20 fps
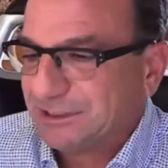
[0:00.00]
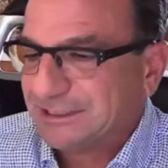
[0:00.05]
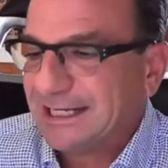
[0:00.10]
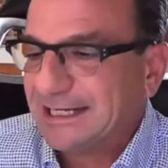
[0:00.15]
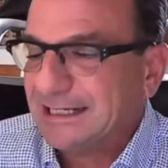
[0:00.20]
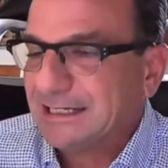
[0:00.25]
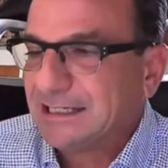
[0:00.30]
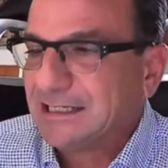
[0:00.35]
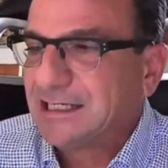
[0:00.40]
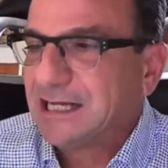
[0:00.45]
but
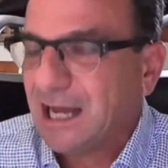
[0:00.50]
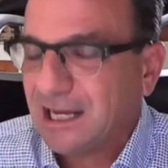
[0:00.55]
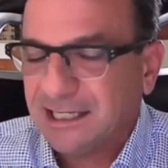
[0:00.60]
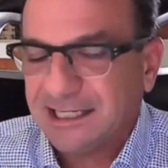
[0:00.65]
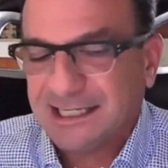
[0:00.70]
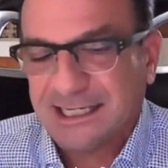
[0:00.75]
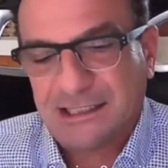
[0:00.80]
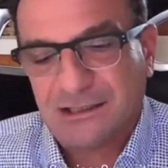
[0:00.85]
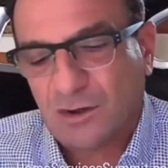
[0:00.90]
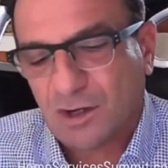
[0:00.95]
they
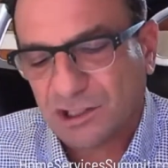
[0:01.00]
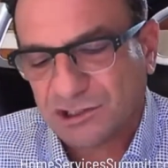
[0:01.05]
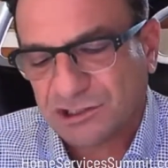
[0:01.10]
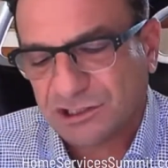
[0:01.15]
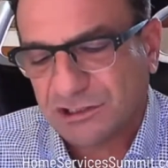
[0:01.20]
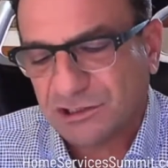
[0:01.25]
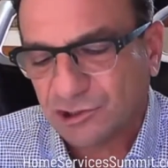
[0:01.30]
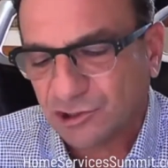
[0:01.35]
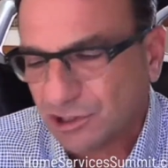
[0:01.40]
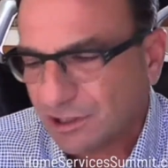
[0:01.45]
kind of get
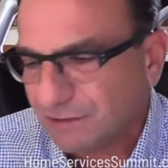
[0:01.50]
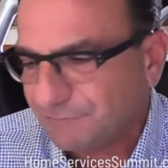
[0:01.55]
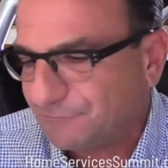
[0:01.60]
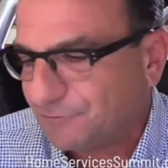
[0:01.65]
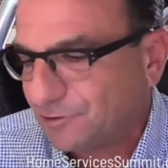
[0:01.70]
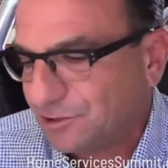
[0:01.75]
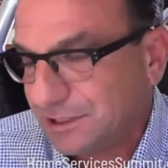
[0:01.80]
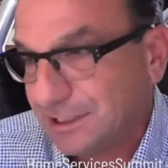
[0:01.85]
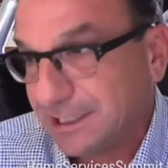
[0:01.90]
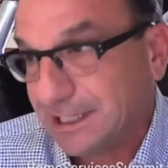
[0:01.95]
lost in the
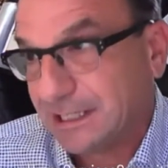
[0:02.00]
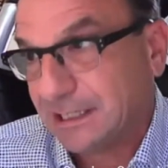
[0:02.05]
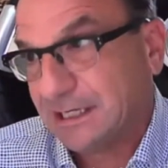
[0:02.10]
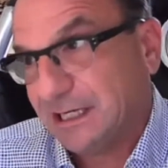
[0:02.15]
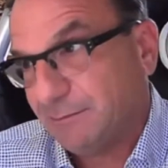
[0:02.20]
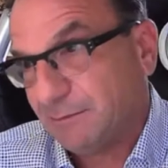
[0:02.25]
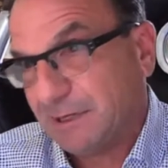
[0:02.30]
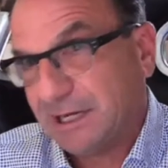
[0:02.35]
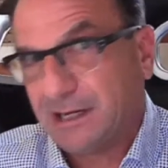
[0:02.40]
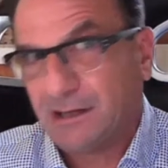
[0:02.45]
shuffle. You get
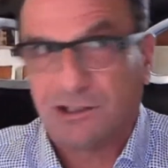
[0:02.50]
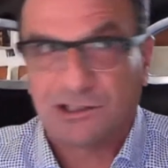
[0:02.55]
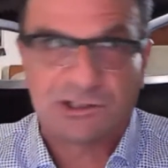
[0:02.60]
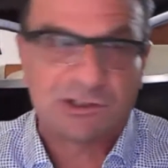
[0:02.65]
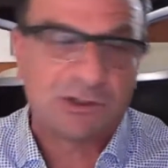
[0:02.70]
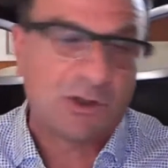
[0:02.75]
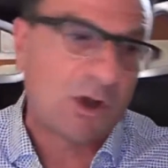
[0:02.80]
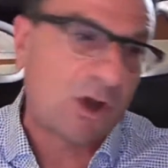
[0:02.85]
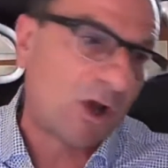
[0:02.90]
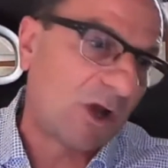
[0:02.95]
an email,
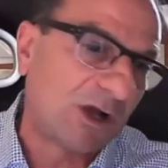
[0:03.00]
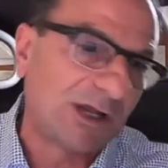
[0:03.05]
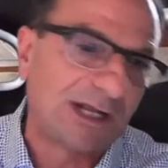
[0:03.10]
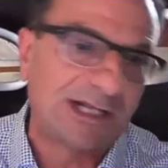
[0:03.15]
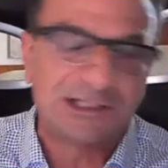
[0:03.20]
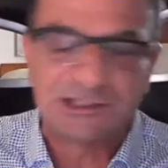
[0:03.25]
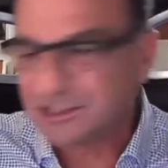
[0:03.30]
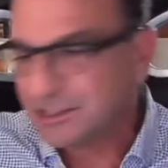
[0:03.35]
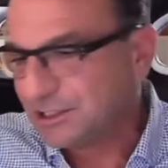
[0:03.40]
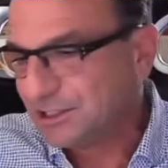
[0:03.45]
it's
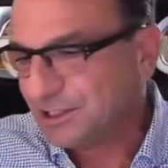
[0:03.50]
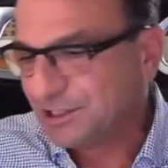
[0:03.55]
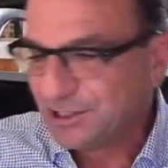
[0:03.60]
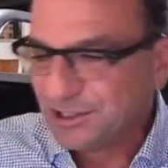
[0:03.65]
long, it's